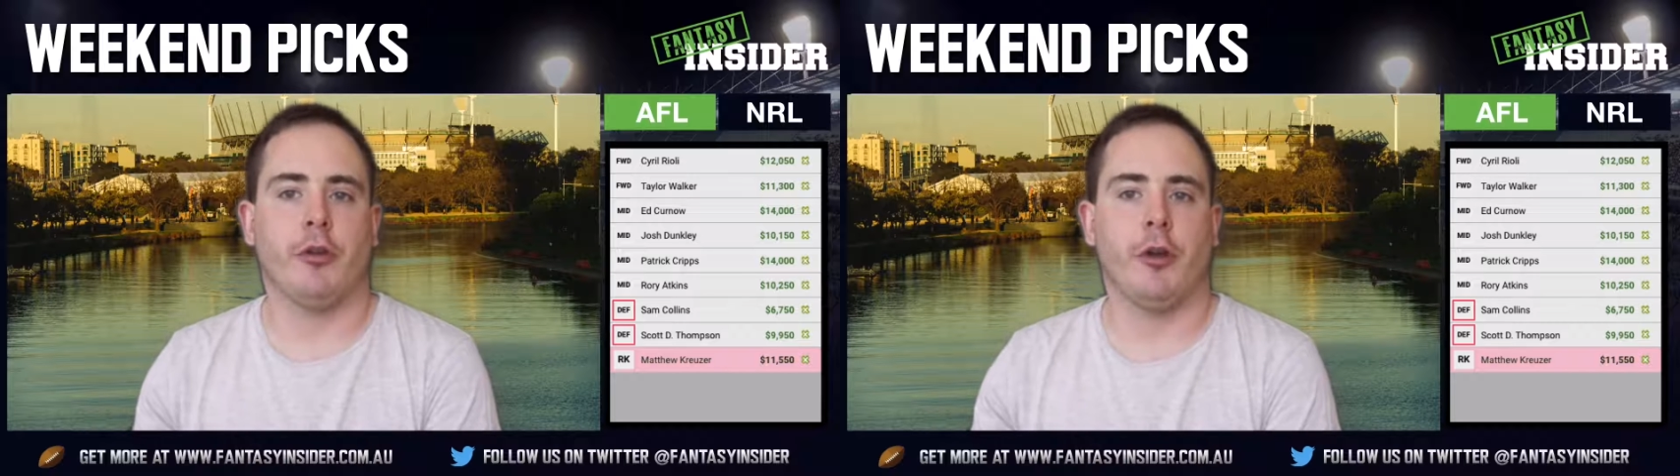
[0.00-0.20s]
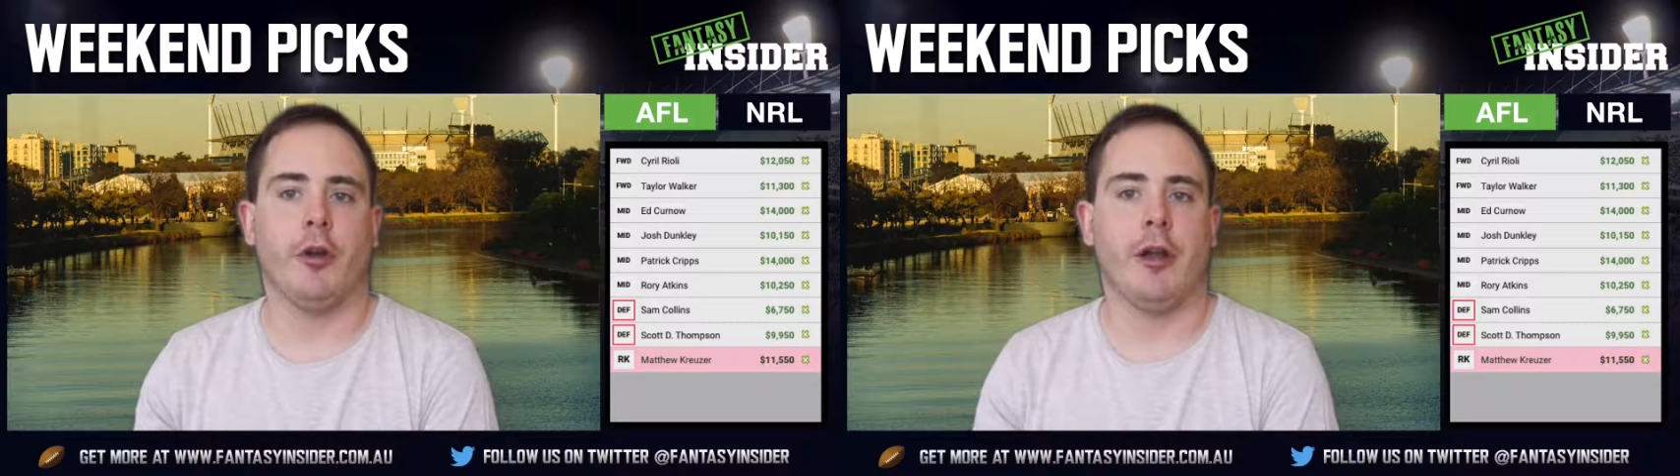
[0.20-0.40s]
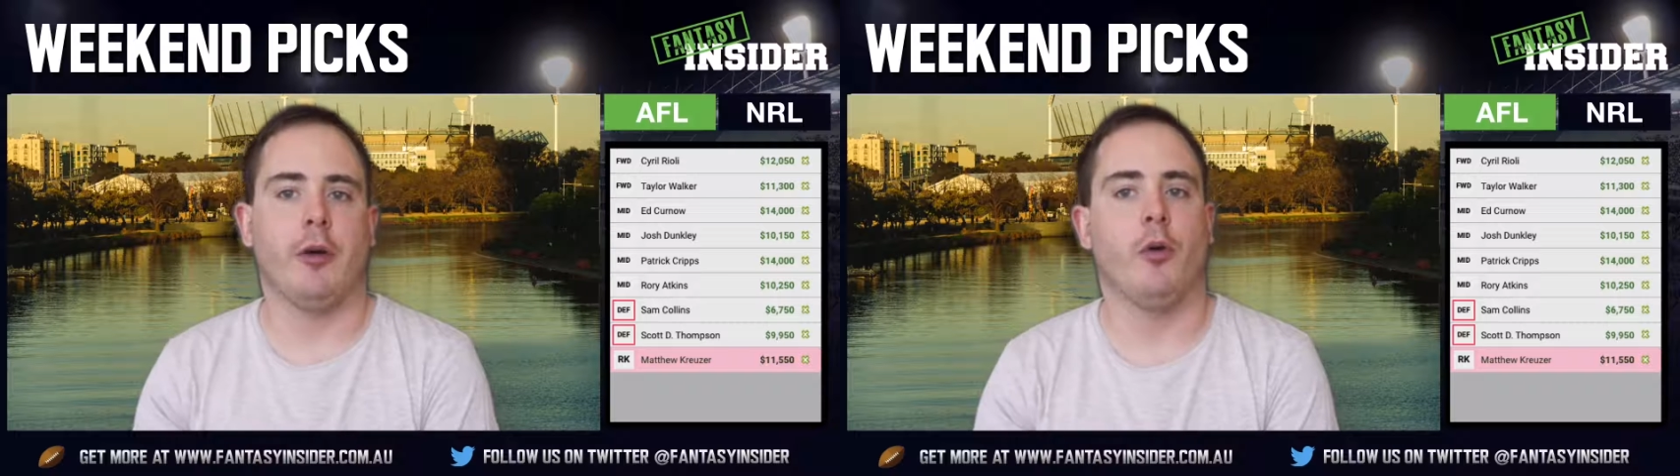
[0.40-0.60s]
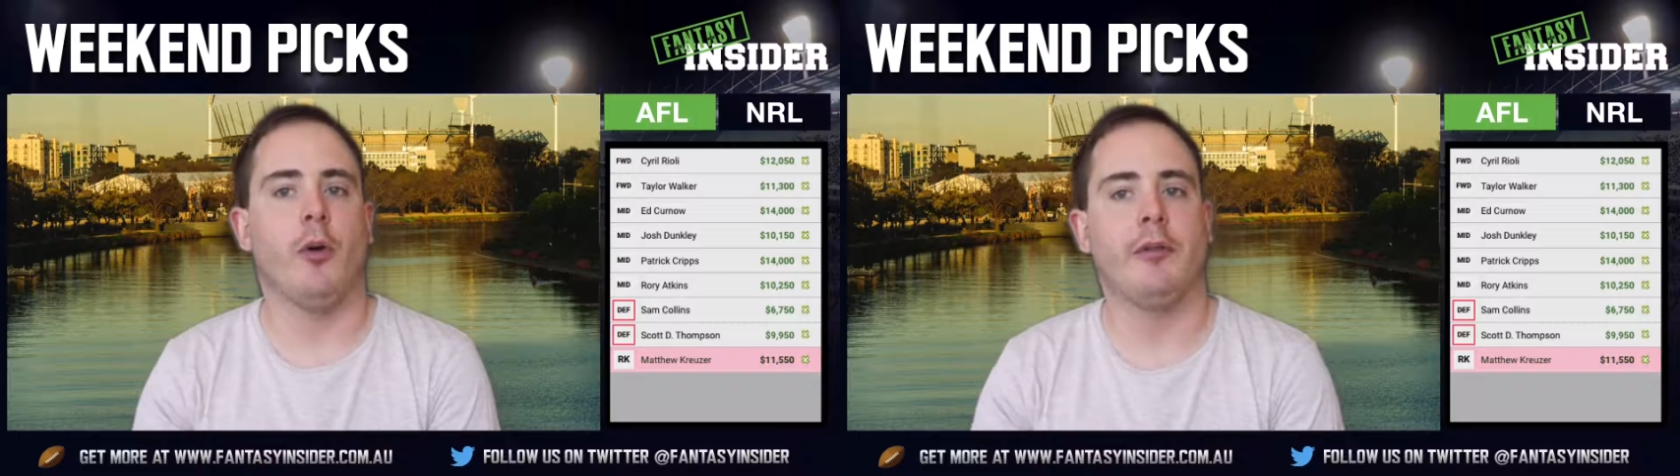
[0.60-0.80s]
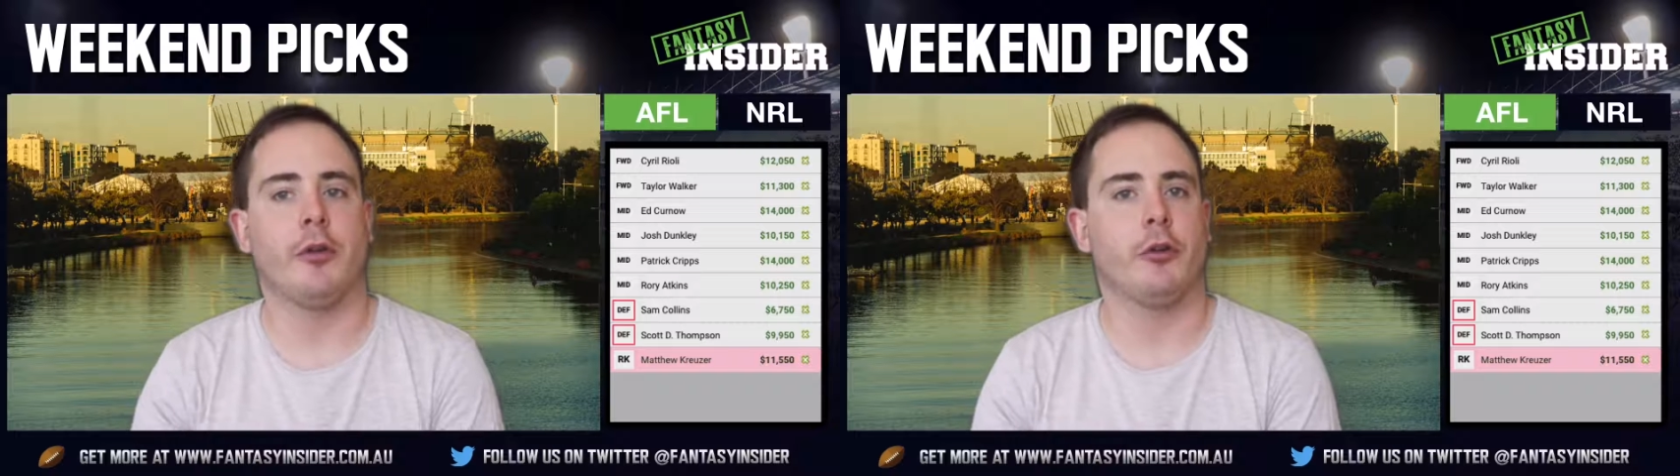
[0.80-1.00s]
Kernell all
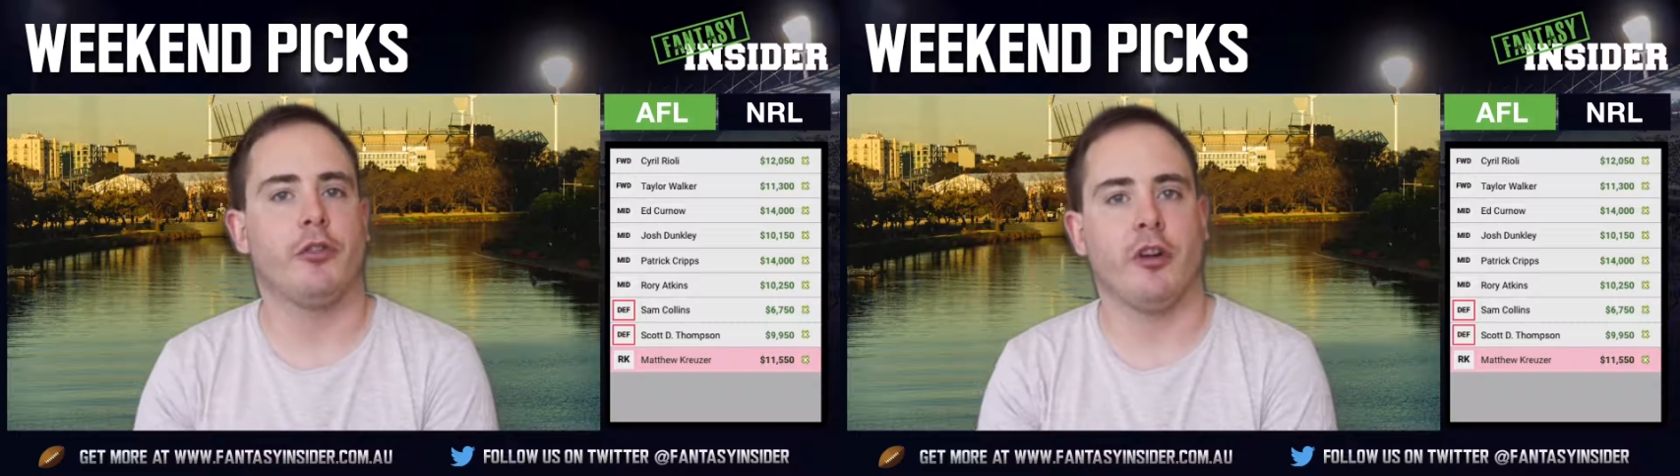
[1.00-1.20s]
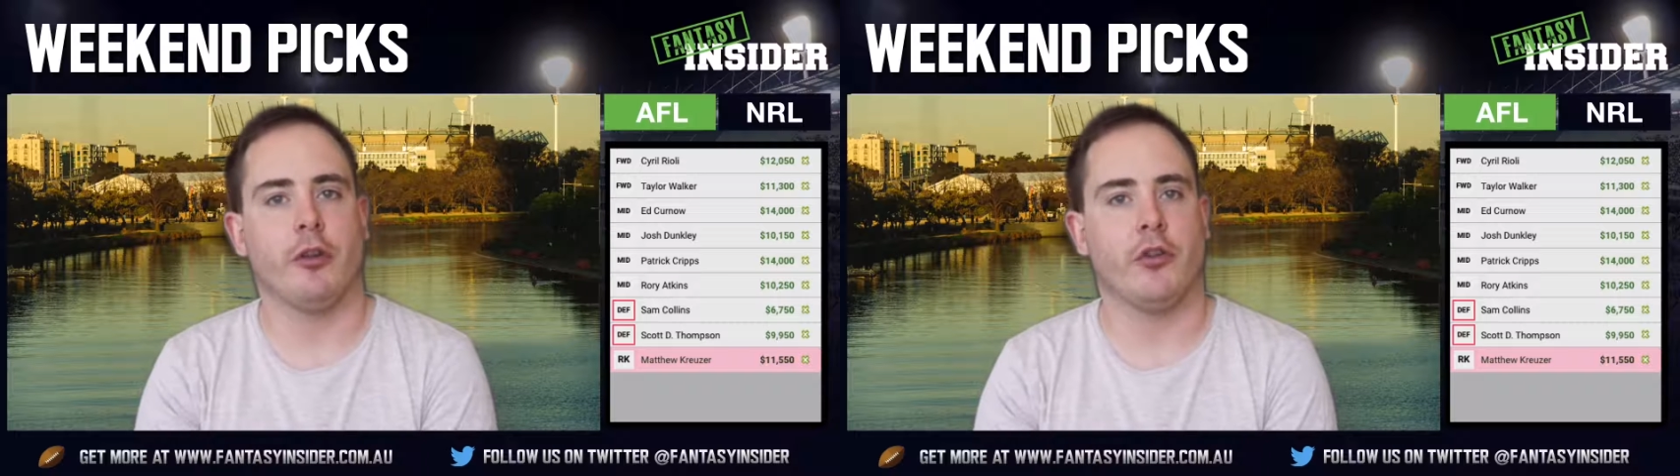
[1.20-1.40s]
have a good chance